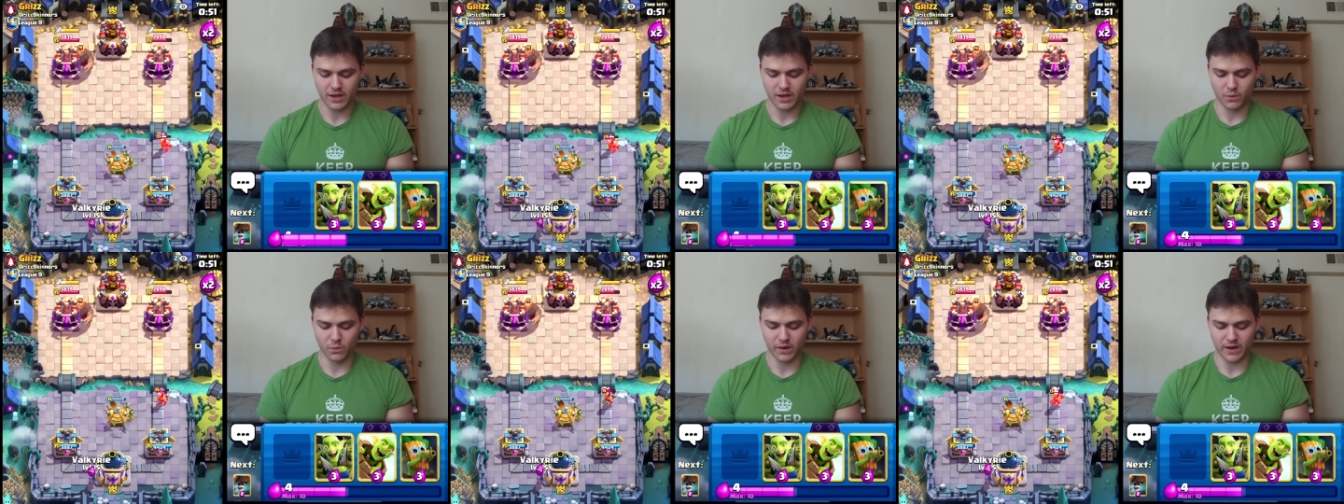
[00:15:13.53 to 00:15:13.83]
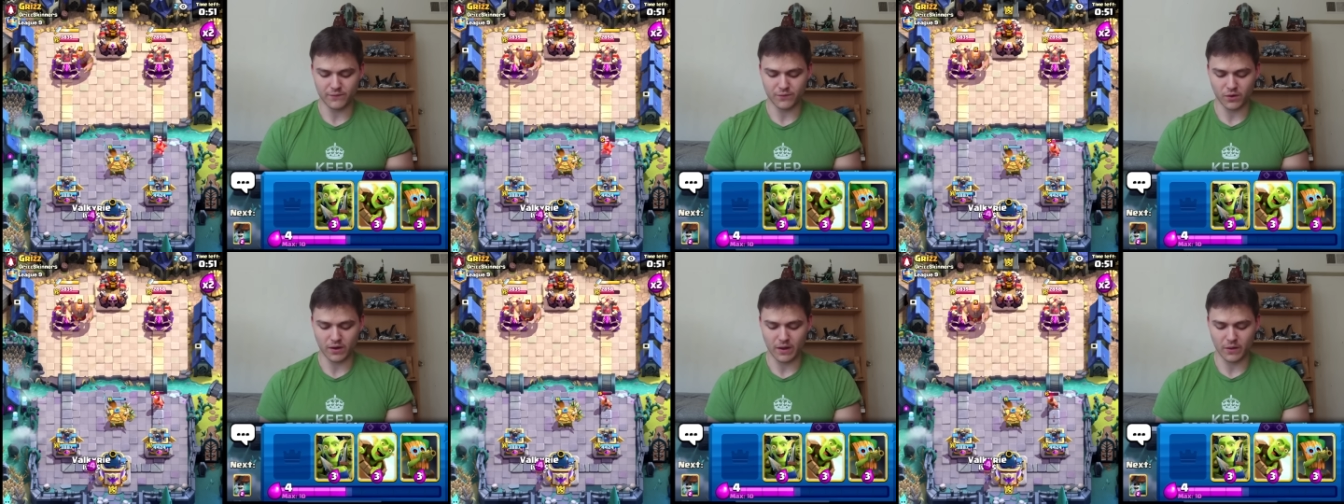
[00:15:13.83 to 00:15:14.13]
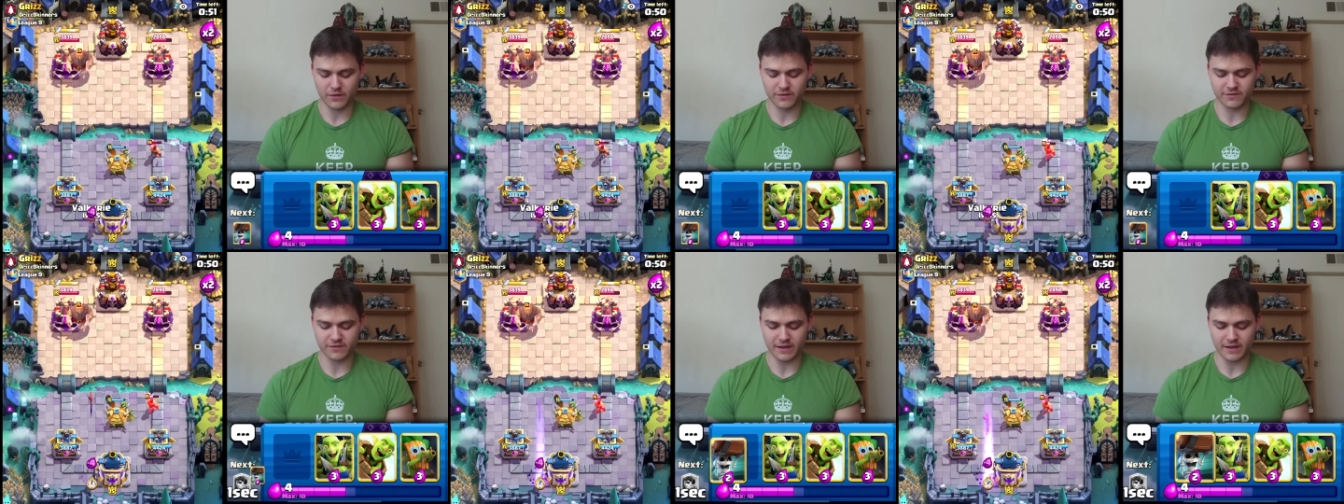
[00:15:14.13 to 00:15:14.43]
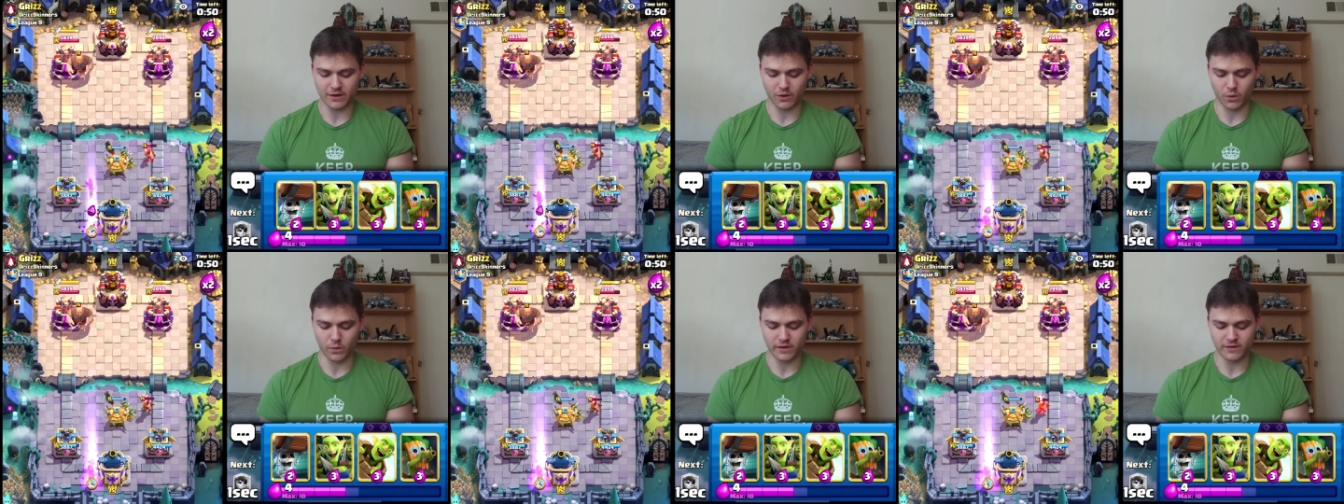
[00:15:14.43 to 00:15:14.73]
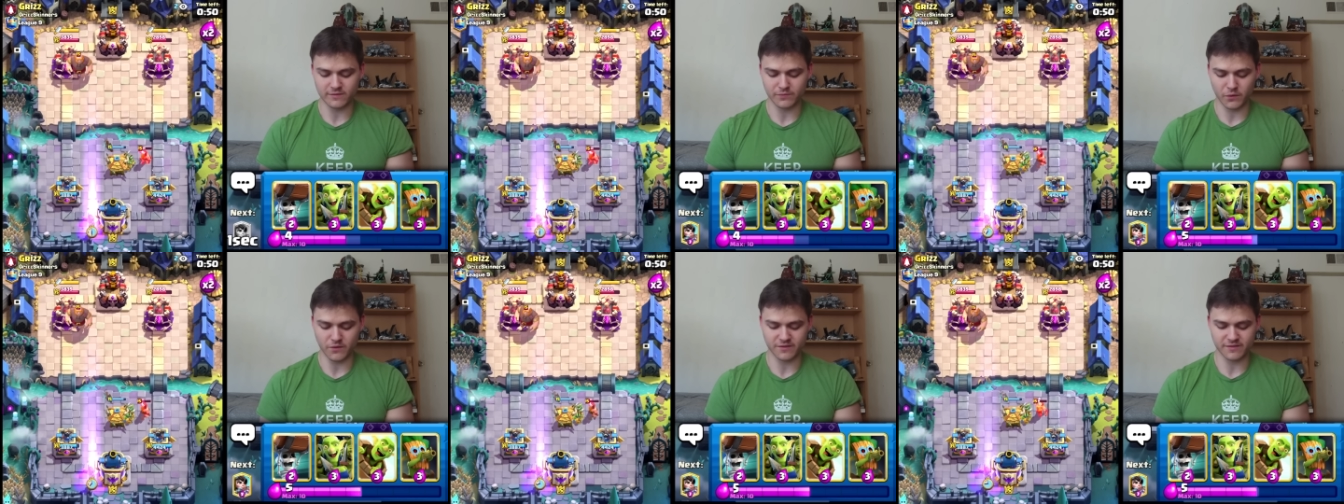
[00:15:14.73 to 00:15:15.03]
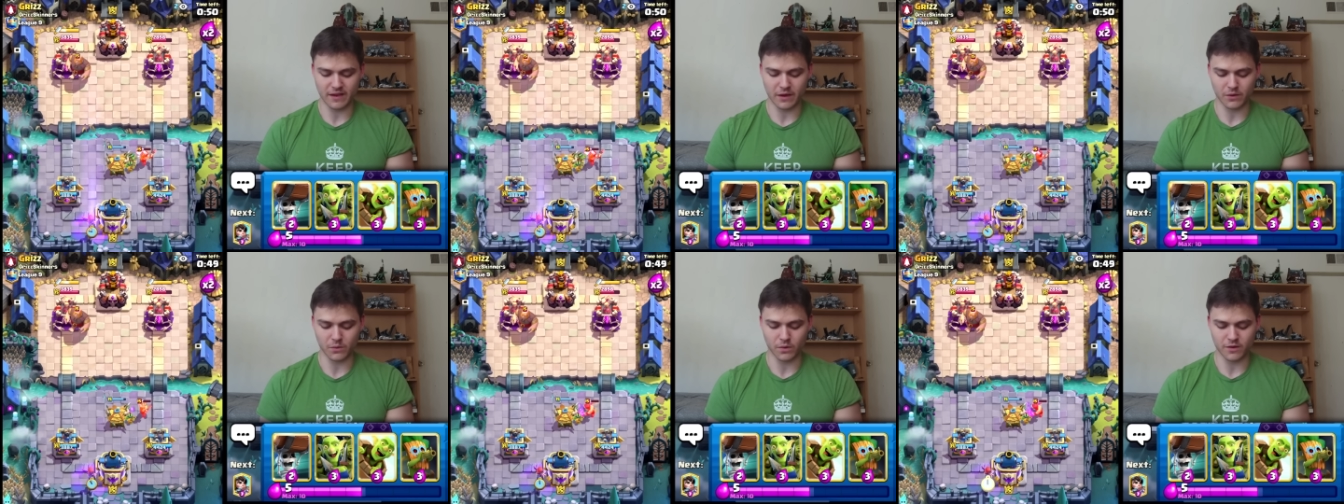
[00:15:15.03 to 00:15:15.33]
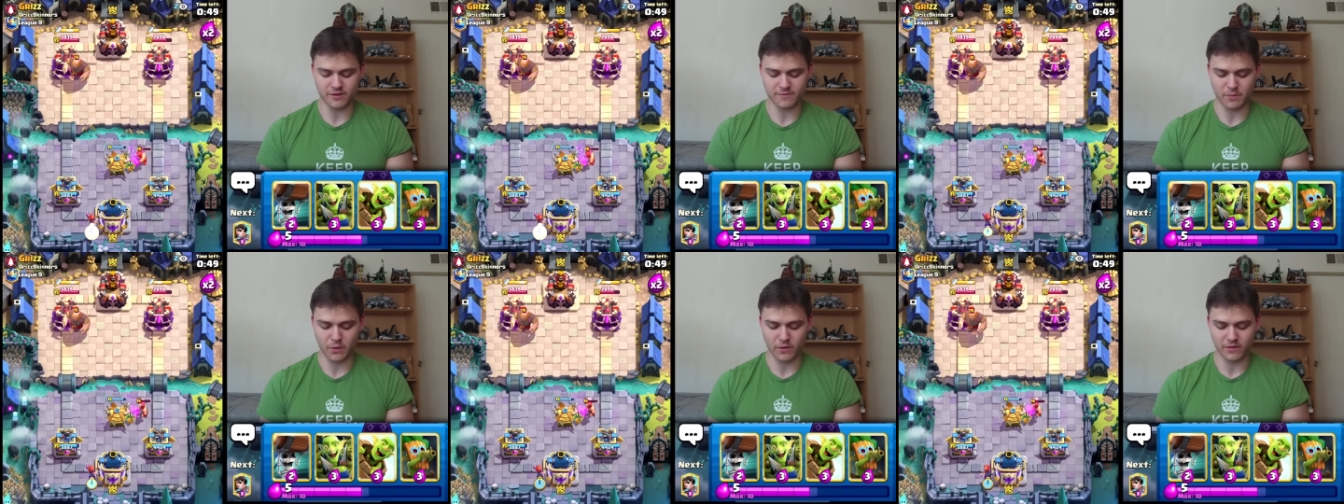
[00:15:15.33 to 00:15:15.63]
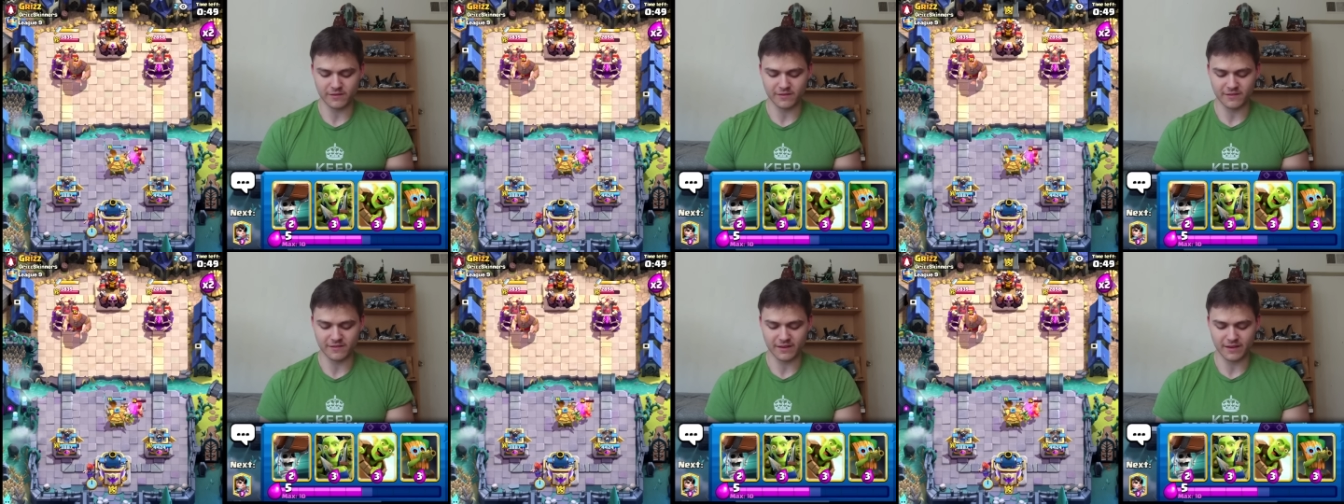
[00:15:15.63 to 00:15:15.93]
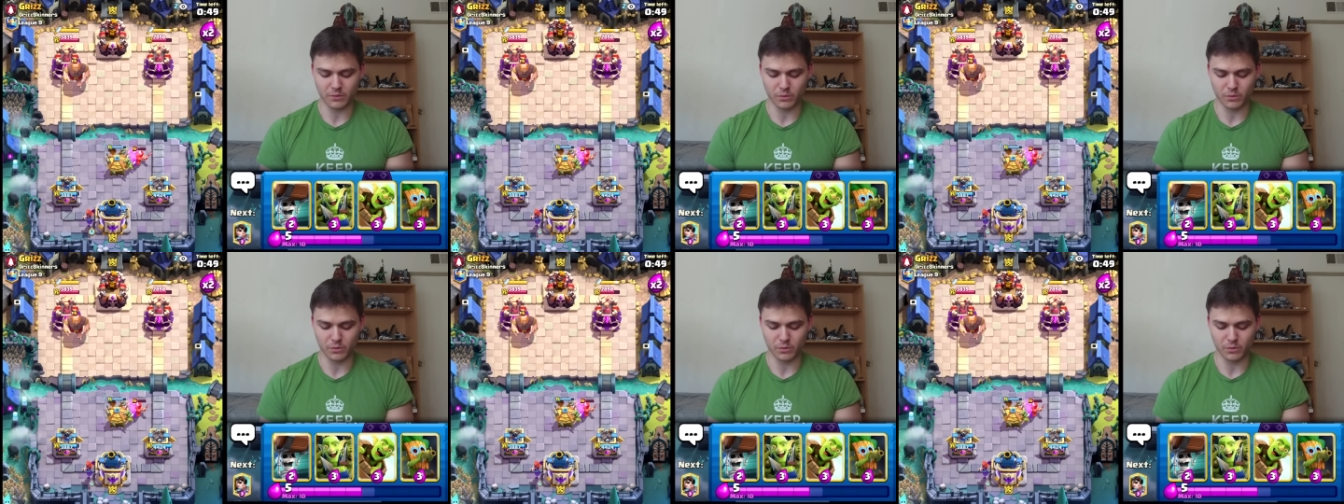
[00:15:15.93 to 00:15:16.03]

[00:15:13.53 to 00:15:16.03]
whatever else, it always forces out a response since it